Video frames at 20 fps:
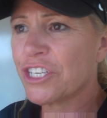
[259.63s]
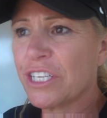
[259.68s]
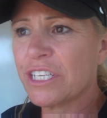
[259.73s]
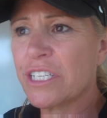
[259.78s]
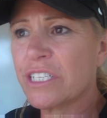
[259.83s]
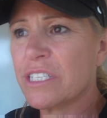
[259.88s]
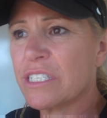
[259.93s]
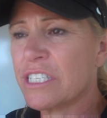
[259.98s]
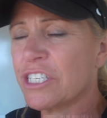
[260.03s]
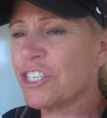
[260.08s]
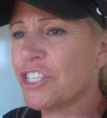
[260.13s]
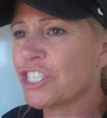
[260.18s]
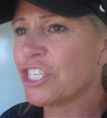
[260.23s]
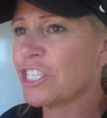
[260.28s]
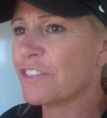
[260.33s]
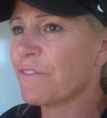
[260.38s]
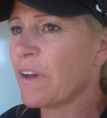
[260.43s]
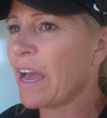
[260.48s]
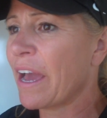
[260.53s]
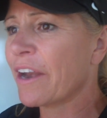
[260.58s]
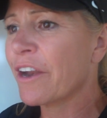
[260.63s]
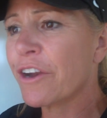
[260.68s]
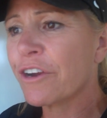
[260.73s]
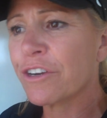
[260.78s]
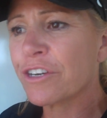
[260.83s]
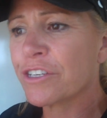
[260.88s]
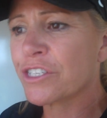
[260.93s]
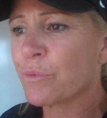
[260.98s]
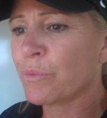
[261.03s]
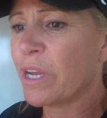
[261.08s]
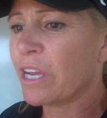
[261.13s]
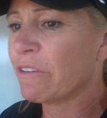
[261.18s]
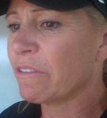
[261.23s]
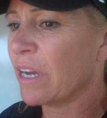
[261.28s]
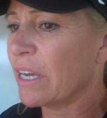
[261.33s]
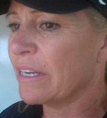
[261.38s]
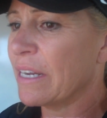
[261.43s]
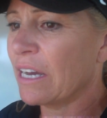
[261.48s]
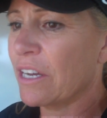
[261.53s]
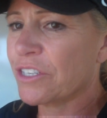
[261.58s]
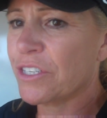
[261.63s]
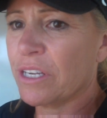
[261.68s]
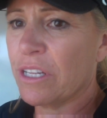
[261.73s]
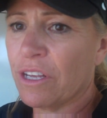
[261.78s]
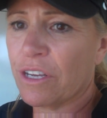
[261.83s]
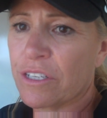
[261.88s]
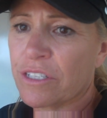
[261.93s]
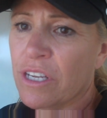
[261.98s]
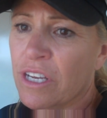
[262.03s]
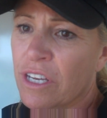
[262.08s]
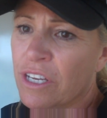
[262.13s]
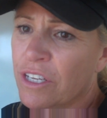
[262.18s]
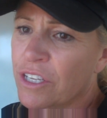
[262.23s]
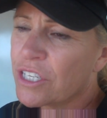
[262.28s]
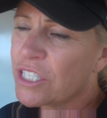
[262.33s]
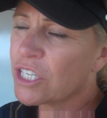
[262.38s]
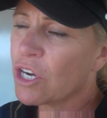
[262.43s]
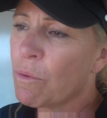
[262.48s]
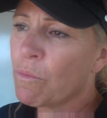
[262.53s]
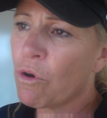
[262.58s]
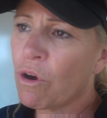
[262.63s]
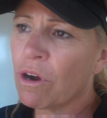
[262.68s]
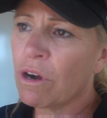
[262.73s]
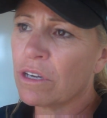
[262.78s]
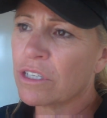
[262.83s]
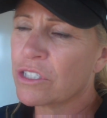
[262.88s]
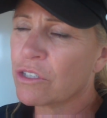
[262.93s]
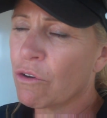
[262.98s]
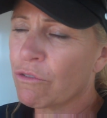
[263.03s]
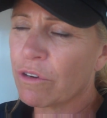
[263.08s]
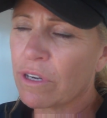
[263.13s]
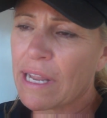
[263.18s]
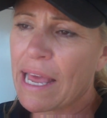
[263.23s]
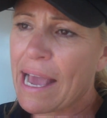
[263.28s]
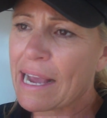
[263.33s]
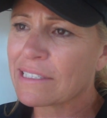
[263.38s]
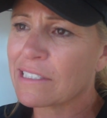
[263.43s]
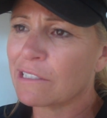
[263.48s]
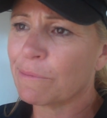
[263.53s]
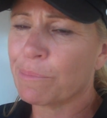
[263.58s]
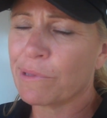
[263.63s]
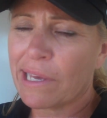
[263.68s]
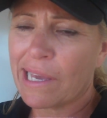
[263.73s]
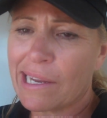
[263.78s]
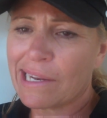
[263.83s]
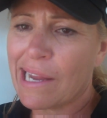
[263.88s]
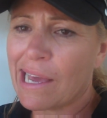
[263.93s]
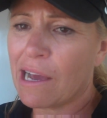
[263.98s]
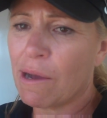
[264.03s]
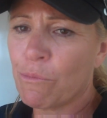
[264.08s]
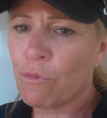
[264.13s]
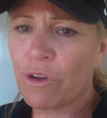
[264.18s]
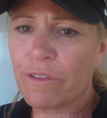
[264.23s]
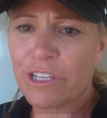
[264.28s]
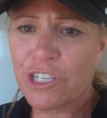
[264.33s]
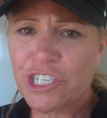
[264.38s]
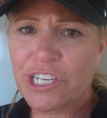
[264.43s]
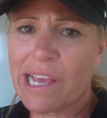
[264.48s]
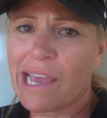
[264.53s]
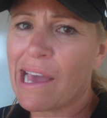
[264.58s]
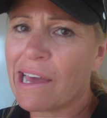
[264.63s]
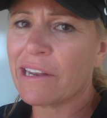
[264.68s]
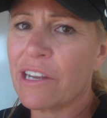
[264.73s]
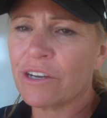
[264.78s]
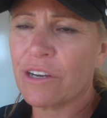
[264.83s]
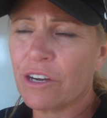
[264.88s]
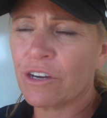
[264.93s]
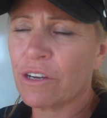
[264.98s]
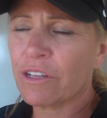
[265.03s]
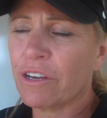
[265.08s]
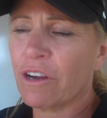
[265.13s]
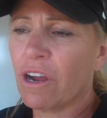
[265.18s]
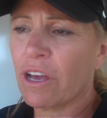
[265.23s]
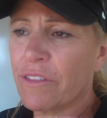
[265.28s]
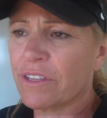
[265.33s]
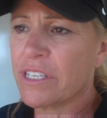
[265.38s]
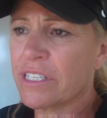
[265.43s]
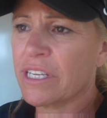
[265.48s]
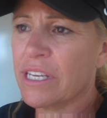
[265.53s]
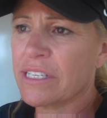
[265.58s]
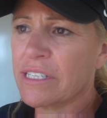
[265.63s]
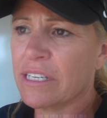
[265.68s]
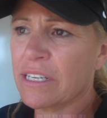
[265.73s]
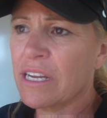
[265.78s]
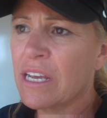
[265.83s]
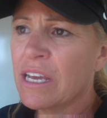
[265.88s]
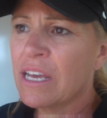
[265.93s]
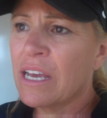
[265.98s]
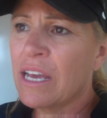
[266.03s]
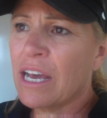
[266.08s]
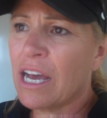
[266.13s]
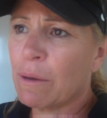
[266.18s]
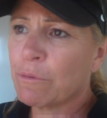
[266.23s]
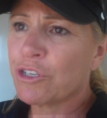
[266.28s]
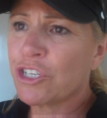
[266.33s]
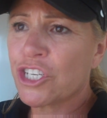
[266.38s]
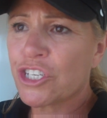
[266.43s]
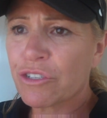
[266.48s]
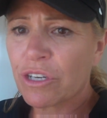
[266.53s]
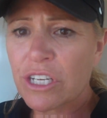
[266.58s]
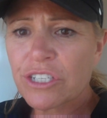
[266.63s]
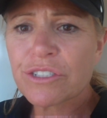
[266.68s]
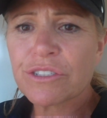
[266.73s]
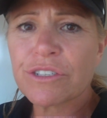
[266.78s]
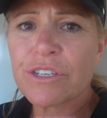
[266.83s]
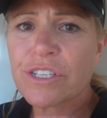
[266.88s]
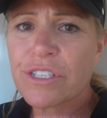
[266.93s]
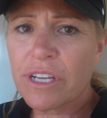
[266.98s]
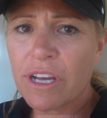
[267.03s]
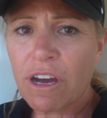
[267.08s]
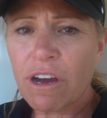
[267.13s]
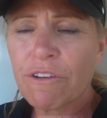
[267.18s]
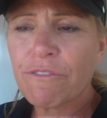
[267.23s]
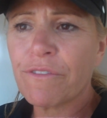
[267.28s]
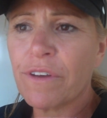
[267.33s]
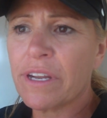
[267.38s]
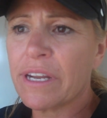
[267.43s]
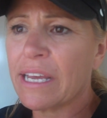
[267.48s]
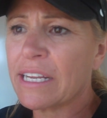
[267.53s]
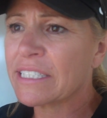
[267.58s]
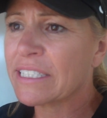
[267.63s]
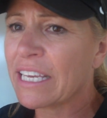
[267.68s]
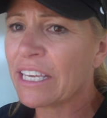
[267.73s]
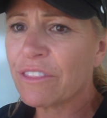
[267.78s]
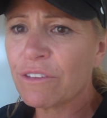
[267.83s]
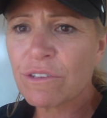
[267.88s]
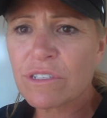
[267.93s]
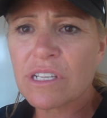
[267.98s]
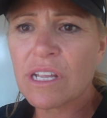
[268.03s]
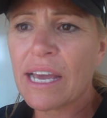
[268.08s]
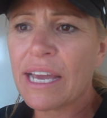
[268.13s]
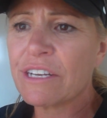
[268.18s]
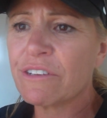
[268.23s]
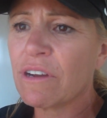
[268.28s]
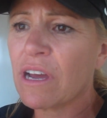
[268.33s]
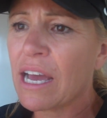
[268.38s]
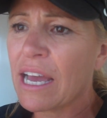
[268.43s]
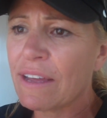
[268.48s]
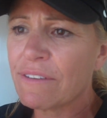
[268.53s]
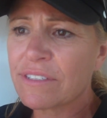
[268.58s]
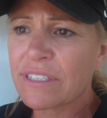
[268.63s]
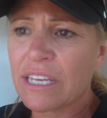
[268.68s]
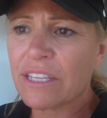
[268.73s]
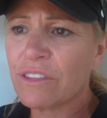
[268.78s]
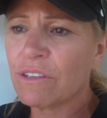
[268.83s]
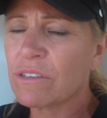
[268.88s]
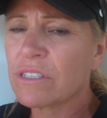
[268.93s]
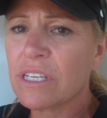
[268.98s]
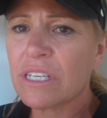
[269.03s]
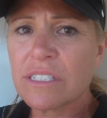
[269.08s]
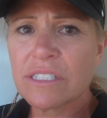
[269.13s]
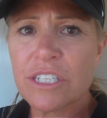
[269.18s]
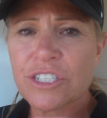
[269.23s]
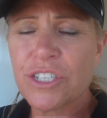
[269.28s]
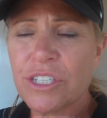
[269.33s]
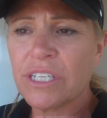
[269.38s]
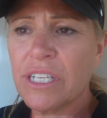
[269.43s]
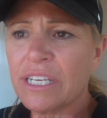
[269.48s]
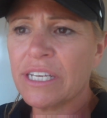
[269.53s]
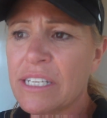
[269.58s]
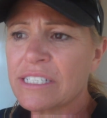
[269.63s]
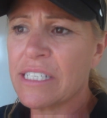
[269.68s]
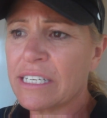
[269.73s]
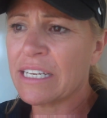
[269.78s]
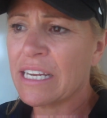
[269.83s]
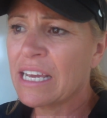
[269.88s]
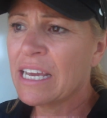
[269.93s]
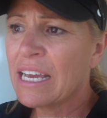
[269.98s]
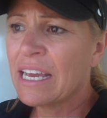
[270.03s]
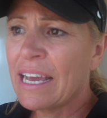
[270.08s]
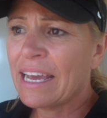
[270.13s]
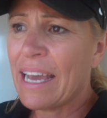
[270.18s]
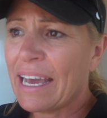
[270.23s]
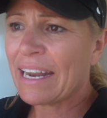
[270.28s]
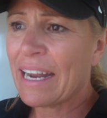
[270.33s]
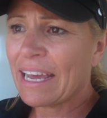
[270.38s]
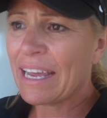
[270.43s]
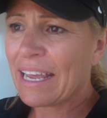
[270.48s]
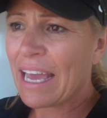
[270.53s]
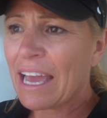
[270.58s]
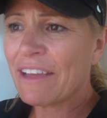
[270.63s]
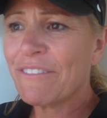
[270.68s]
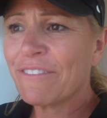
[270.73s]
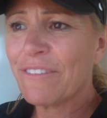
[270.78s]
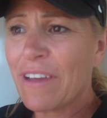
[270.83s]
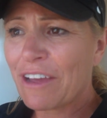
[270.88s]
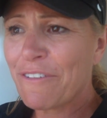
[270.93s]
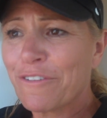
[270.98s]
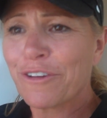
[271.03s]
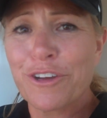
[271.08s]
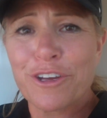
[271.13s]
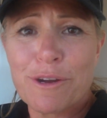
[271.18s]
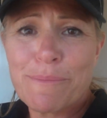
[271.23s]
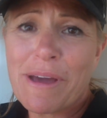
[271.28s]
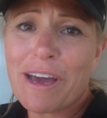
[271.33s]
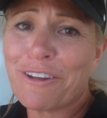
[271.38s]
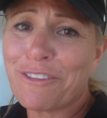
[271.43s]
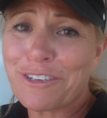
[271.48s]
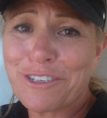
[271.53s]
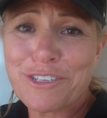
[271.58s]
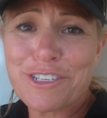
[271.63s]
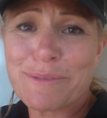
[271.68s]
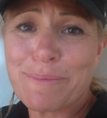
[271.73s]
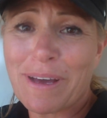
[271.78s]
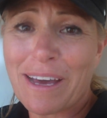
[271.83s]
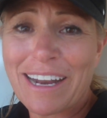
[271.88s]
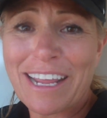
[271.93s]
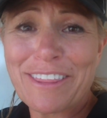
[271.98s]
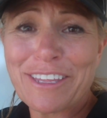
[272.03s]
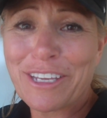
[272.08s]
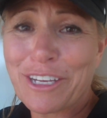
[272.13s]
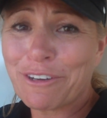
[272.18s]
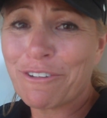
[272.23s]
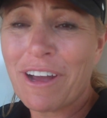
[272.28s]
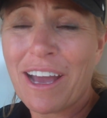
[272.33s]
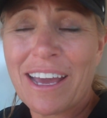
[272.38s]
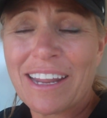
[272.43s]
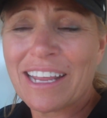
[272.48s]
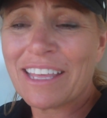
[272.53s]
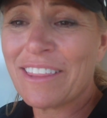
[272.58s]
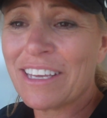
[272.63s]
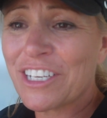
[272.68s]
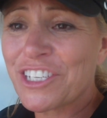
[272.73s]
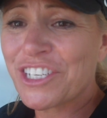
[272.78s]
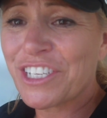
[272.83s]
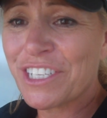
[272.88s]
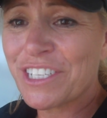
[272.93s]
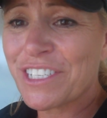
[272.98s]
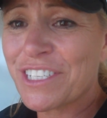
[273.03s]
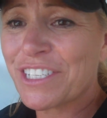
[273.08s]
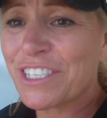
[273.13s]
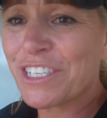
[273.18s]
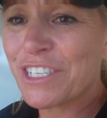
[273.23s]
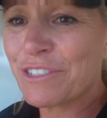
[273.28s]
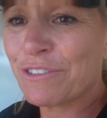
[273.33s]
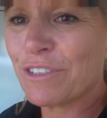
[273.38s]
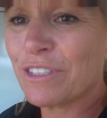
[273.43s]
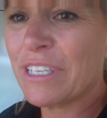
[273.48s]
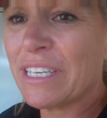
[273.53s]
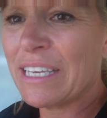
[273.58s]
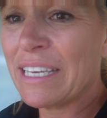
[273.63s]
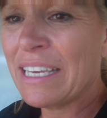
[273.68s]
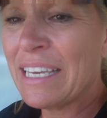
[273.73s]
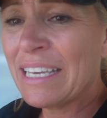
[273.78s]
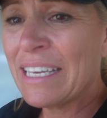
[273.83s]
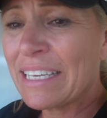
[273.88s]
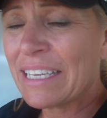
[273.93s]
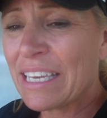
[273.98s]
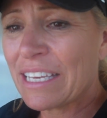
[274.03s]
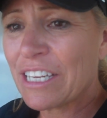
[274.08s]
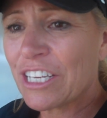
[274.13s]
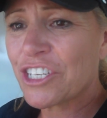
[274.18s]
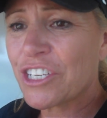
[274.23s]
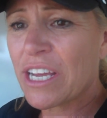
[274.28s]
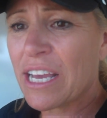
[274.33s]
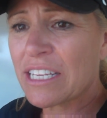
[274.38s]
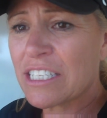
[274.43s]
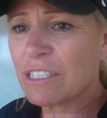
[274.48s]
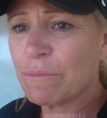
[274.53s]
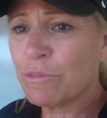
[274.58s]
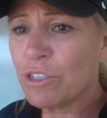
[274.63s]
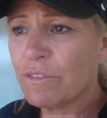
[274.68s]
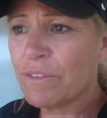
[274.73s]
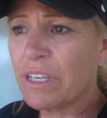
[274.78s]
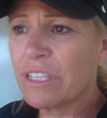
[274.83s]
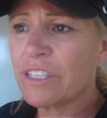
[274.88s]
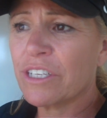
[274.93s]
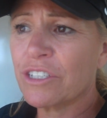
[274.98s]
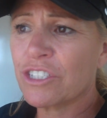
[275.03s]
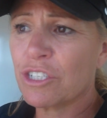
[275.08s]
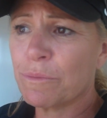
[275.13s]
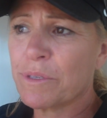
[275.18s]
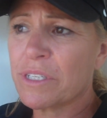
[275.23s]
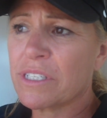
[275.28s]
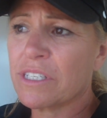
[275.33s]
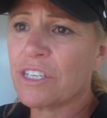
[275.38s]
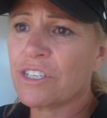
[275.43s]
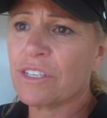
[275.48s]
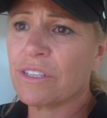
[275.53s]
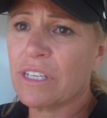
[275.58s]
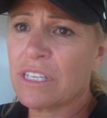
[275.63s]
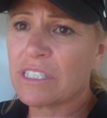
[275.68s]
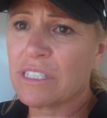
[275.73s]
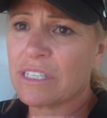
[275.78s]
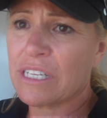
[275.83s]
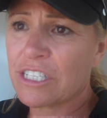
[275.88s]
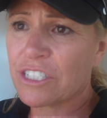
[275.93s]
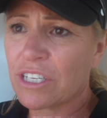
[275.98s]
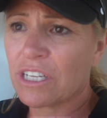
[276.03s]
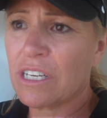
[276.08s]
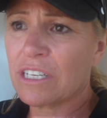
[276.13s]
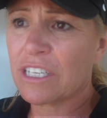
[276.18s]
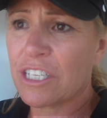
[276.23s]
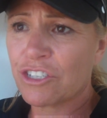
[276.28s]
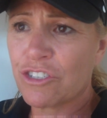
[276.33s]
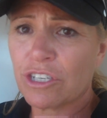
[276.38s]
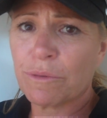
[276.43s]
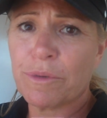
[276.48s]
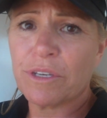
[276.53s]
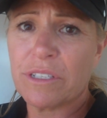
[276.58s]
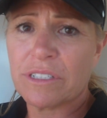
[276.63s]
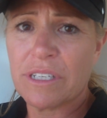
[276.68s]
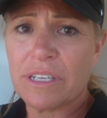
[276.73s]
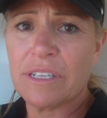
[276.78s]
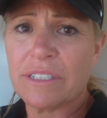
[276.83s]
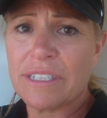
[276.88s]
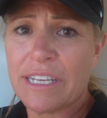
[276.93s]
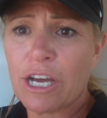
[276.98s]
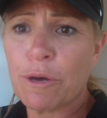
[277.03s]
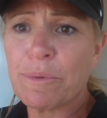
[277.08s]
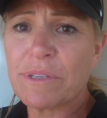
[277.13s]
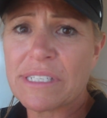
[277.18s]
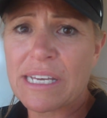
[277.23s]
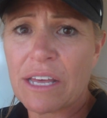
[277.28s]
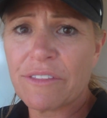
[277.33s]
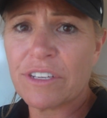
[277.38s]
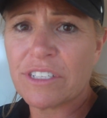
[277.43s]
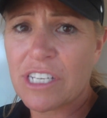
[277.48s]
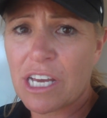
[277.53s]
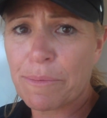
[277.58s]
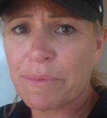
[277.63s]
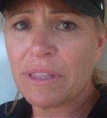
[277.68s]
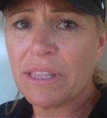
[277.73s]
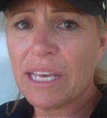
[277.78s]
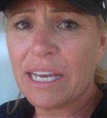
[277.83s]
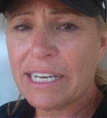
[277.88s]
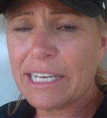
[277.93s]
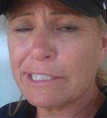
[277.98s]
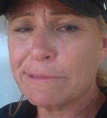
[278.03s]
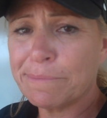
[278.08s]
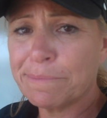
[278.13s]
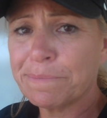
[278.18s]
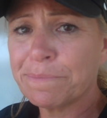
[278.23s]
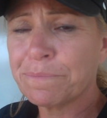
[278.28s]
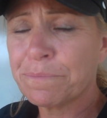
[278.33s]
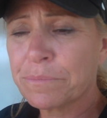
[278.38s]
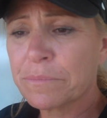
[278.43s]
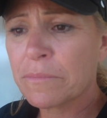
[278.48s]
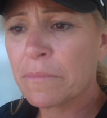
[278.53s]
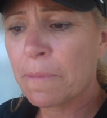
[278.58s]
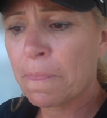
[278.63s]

And she's finding her swing right now. She looks so relaxed at the plate now, more than she had earlier on the season. She's trusting herself and getting those line drives, getting those hits that she needs. And I feel good about it in the two spot. I think you're right. I think she's really getting a chance to move in there to a position that's going to contribute to help us out in the top of the lineup.